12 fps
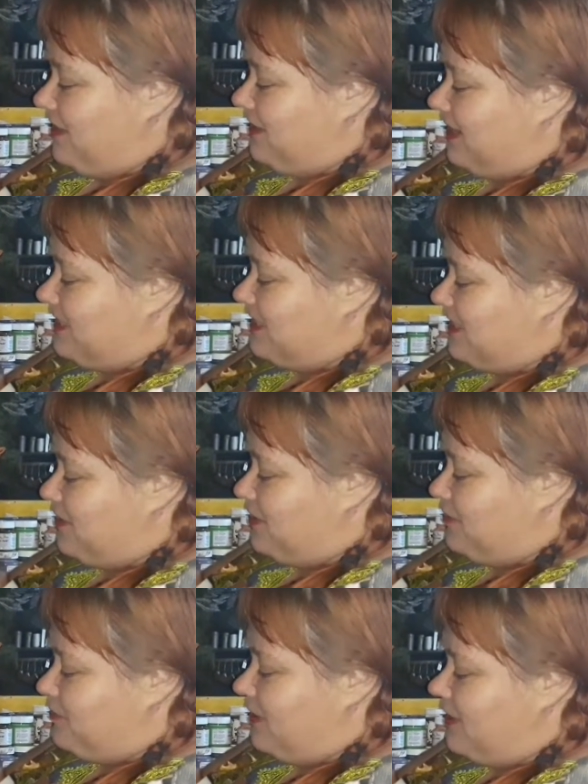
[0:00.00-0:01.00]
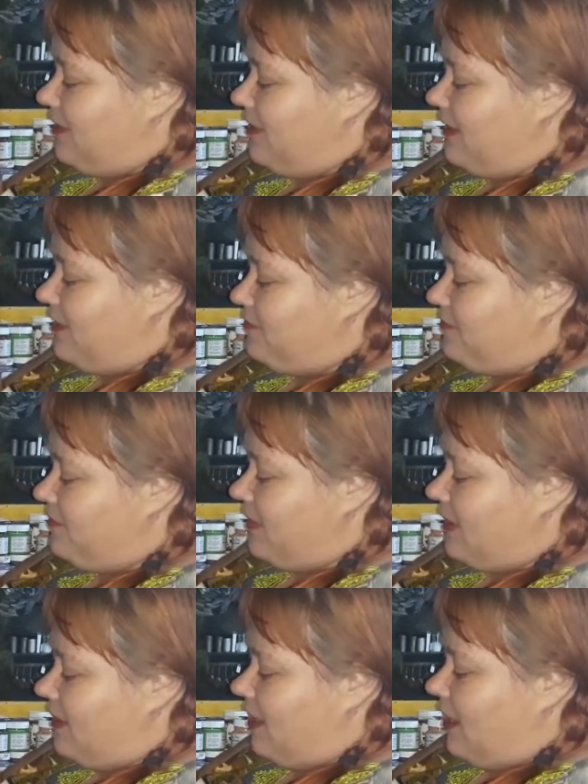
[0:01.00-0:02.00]
so what
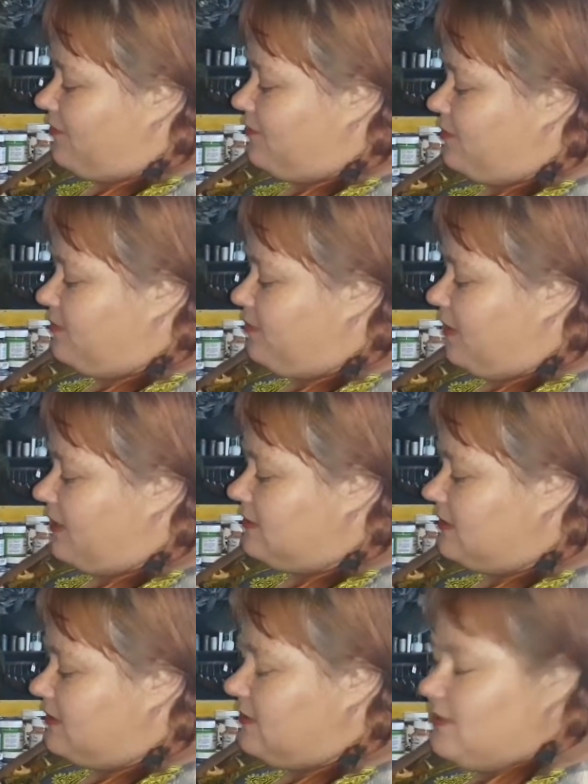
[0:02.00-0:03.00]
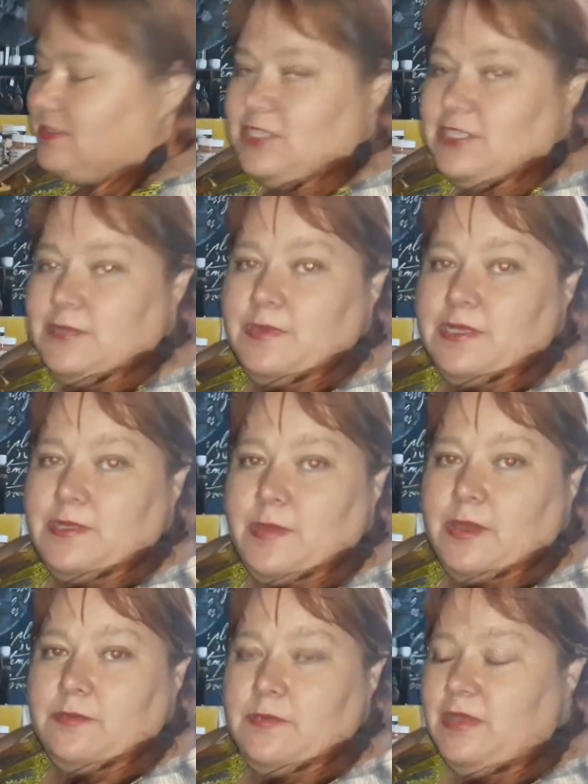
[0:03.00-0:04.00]
I've been painting, just a bit about
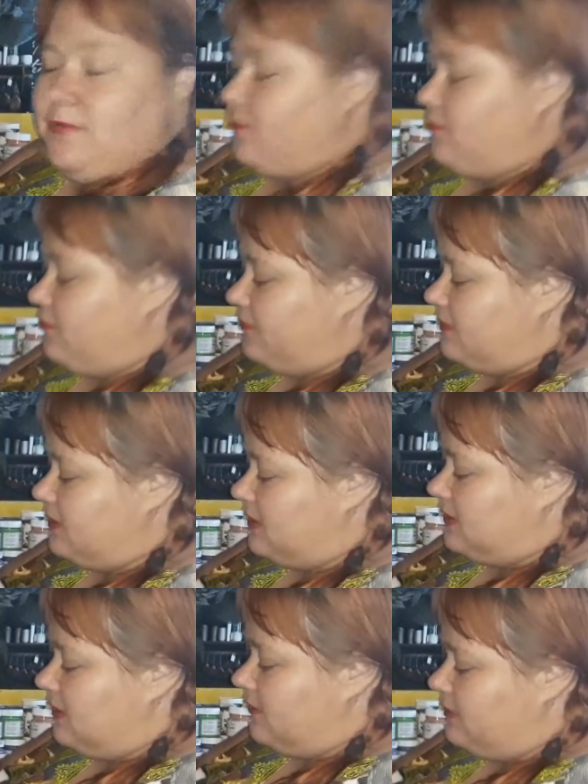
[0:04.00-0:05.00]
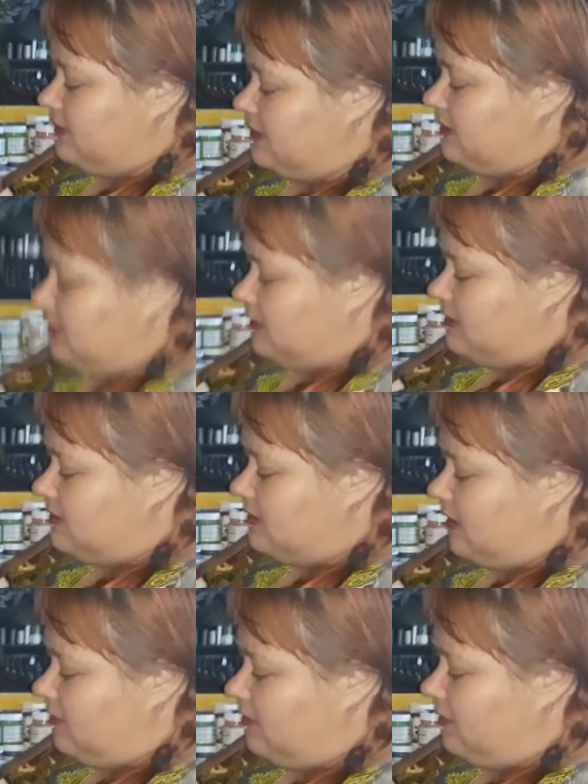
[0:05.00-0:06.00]
me, for 17 years now.
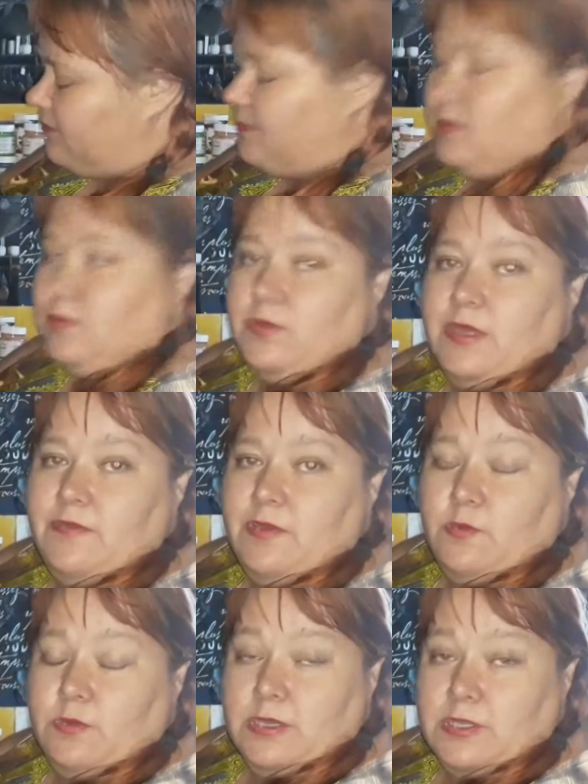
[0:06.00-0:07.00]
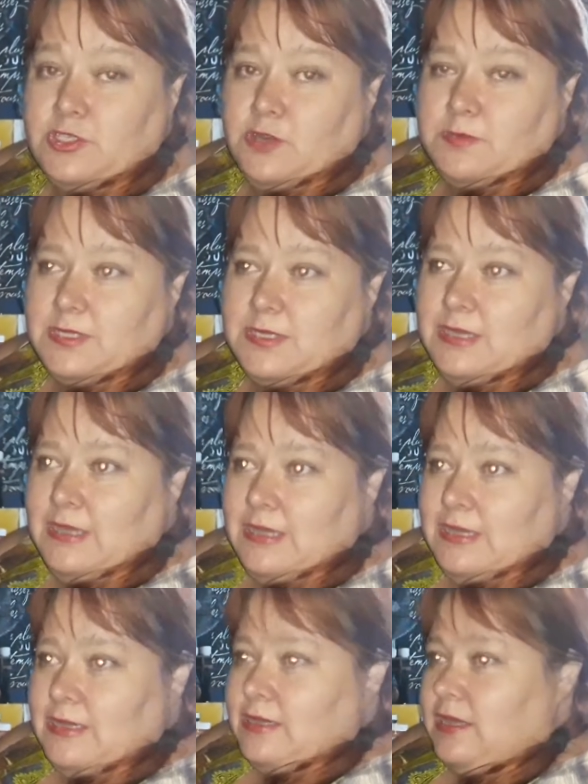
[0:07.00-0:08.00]
I've been giving workshops
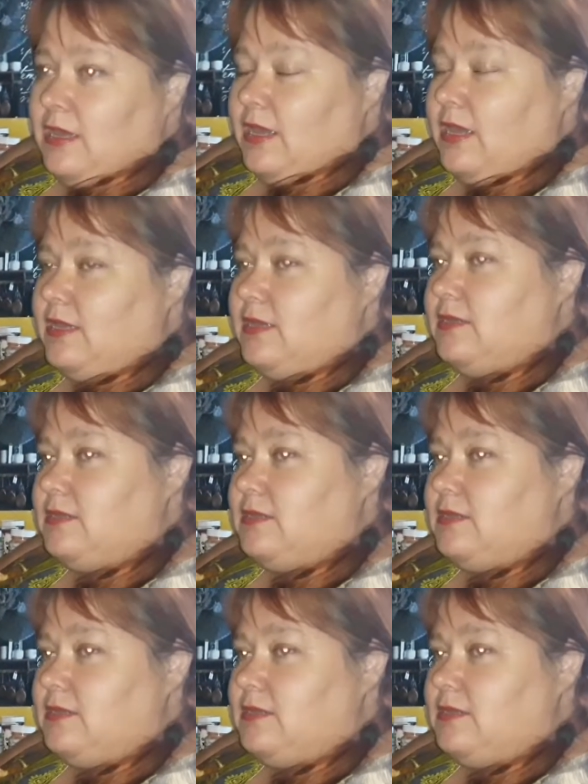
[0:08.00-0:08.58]
and